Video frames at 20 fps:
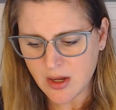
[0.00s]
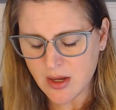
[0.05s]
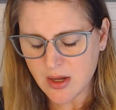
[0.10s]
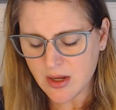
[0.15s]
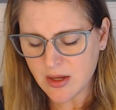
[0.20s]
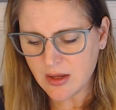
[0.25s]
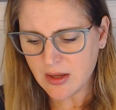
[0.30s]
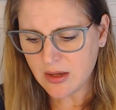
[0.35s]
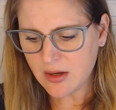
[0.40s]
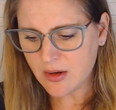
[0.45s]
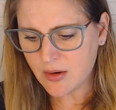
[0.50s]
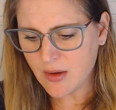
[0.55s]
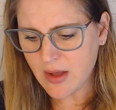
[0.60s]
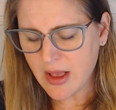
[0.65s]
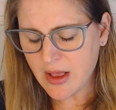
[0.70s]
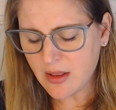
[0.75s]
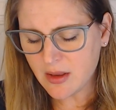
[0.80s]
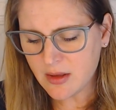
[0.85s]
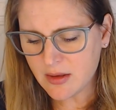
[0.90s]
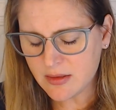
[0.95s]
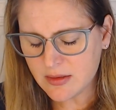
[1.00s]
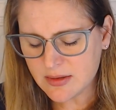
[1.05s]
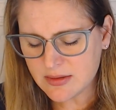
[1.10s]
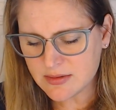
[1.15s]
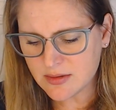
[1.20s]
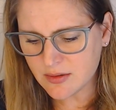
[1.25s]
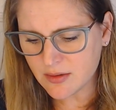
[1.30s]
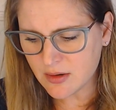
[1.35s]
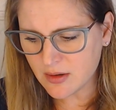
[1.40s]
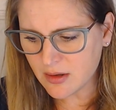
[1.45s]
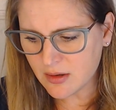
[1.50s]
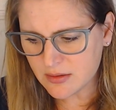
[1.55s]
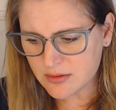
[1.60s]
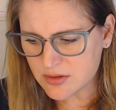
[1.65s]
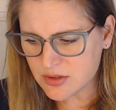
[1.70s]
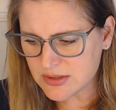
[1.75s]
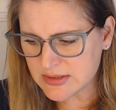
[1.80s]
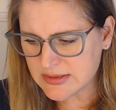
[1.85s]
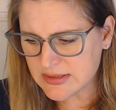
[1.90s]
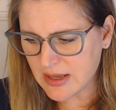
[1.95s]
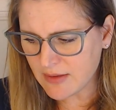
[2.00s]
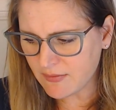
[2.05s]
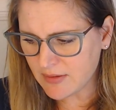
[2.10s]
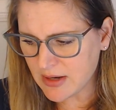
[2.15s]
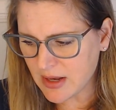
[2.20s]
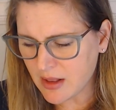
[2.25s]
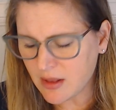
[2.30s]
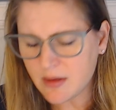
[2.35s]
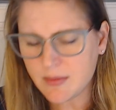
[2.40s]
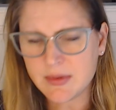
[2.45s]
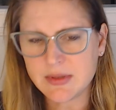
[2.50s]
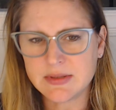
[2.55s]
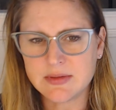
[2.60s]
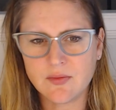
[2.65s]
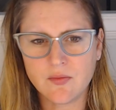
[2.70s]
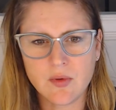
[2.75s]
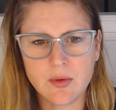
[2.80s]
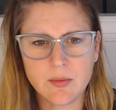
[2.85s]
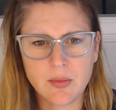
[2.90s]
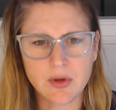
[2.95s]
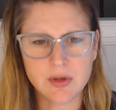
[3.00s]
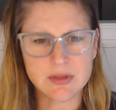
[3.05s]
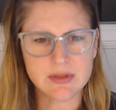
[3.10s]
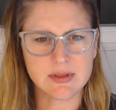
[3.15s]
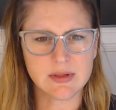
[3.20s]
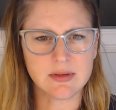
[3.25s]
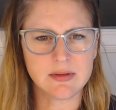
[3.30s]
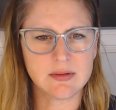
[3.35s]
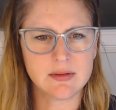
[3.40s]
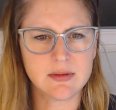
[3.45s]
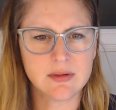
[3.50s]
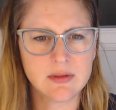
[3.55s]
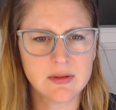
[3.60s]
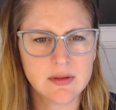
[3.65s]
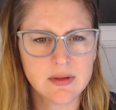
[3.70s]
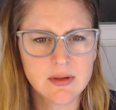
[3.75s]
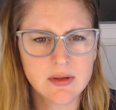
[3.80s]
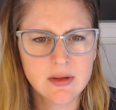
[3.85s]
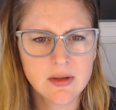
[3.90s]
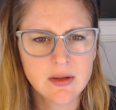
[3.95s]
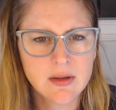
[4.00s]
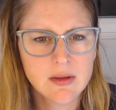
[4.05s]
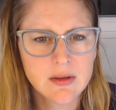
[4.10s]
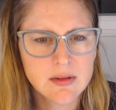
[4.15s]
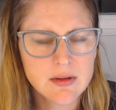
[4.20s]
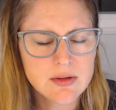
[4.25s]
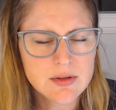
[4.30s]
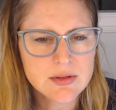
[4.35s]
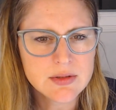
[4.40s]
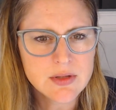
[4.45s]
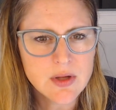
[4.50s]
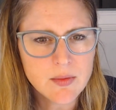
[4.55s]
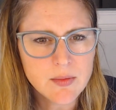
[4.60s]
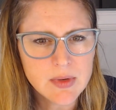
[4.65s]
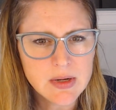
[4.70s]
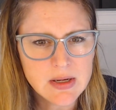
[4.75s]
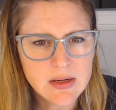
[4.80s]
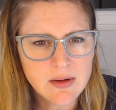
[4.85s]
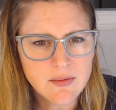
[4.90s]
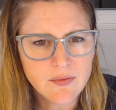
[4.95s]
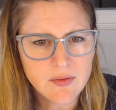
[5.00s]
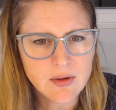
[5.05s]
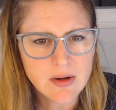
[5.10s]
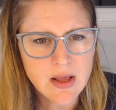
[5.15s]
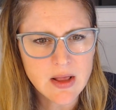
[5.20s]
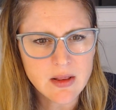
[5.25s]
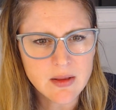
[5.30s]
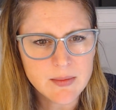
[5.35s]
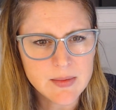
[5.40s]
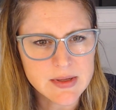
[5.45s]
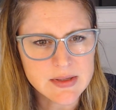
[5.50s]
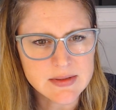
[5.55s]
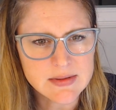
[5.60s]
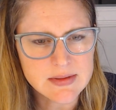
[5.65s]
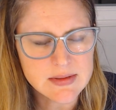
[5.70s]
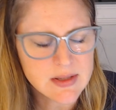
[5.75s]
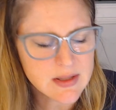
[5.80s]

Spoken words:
you know, these are just 7 elements of one person. There's so many different elements